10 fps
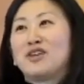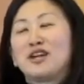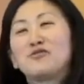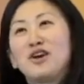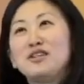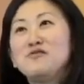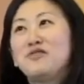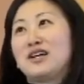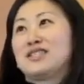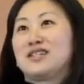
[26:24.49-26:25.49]
I find him
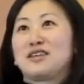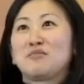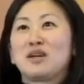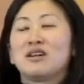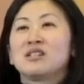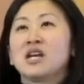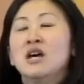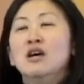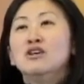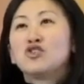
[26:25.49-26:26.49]
fascinating because
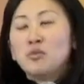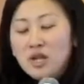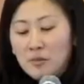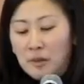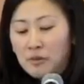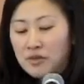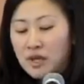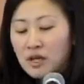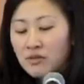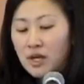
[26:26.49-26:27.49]
so many people
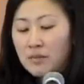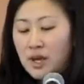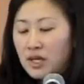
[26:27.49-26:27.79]
think of him,